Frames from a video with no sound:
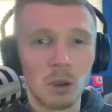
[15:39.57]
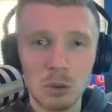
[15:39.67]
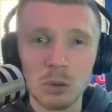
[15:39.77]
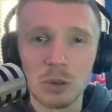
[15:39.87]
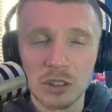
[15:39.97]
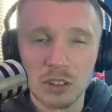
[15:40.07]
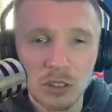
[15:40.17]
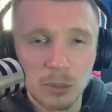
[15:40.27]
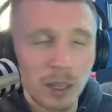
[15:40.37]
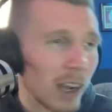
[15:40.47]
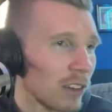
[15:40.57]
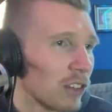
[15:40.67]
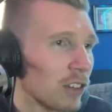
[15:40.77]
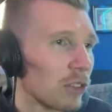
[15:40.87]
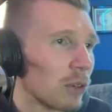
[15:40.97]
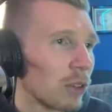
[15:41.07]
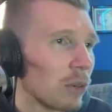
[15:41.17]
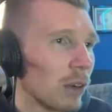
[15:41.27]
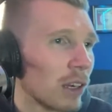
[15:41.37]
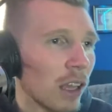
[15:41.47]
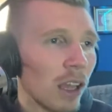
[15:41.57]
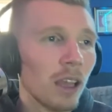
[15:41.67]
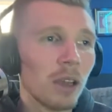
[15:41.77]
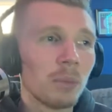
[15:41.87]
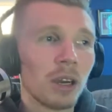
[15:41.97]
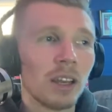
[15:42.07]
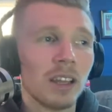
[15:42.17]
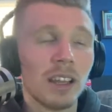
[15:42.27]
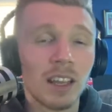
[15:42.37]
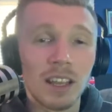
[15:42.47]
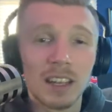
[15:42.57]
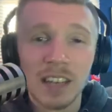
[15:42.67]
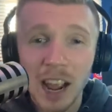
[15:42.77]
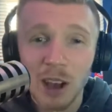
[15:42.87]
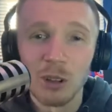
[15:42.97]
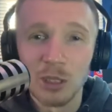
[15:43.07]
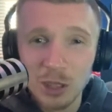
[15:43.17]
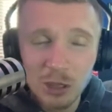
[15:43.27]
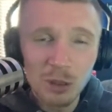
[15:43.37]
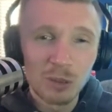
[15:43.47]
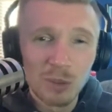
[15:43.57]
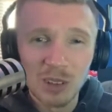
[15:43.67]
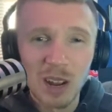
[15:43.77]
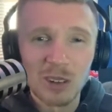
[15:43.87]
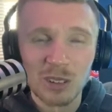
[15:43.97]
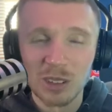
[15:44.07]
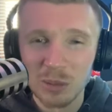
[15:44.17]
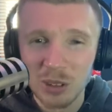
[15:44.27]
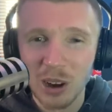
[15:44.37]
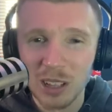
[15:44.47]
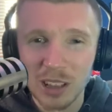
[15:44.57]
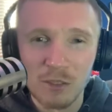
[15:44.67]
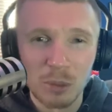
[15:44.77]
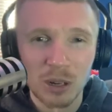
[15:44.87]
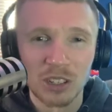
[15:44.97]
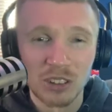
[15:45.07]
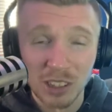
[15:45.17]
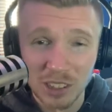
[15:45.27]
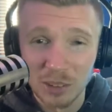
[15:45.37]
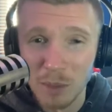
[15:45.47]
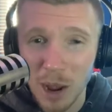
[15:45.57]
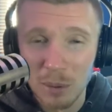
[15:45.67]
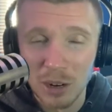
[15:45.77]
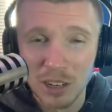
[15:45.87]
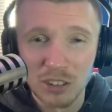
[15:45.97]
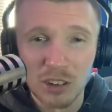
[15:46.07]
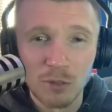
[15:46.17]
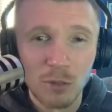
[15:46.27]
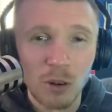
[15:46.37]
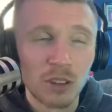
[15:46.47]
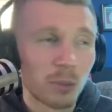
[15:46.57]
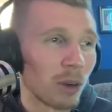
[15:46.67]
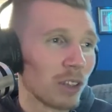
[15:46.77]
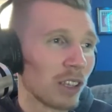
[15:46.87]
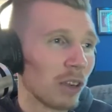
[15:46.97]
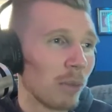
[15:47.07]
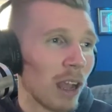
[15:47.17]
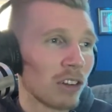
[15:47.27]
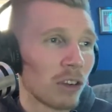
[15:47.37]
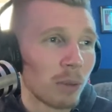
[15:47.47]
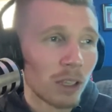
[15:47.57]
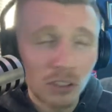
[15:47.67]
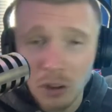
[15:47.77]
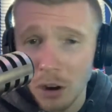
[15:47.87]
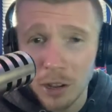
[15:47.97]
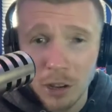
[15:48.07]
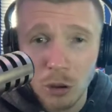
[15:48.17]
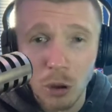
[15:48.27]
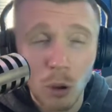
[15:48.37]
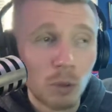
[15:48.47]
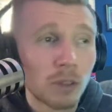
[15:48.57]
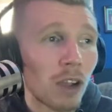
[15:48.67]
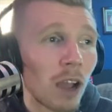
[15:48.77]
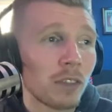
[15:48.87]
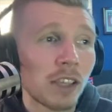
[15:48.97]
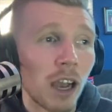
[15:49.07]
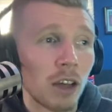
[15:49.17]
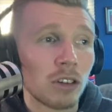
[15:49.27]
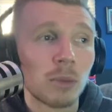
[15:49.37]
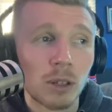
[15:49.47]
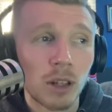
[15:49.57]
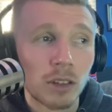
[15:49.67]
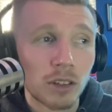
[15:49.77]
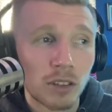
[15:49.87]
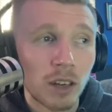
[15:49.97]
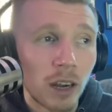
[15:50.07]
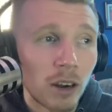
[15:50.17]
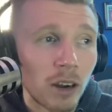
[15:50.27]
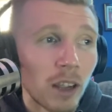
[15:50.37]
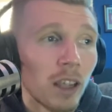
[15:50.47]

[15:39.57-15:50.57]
Whew, excuse me, I just sneezed really quick. But now, the U.S. Women's National Team starting 11 prediction, or at least my prediction for this particular matchup, is starting in goal. We've got the Honorable Alyssa Nair.